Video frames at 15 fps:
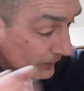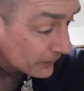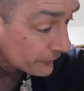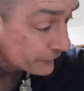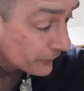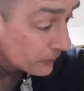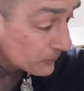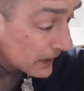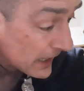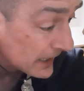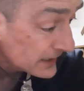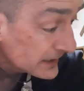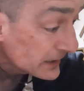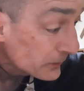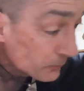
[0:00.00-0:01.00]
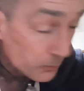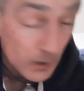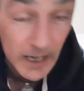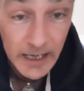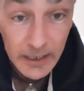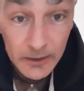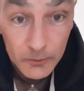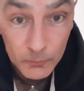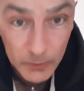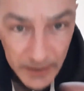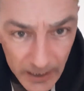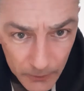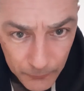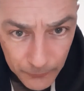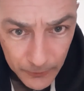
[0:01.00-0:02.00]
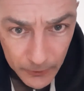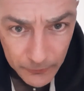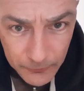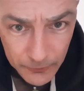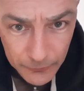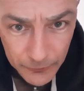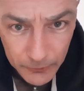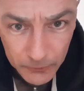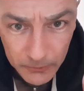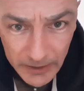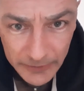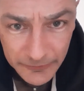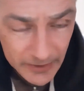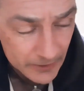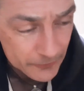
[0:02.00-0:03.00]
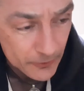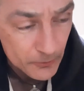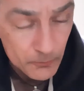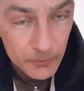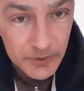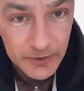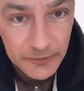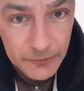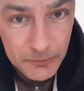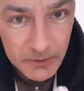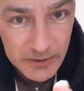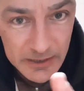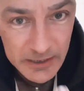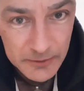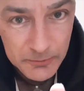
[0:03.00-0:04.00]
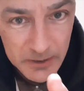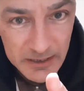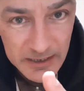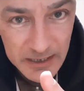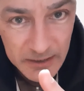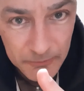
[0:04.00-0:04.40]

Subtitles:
So anyway, without further ado, let's get on with this 2020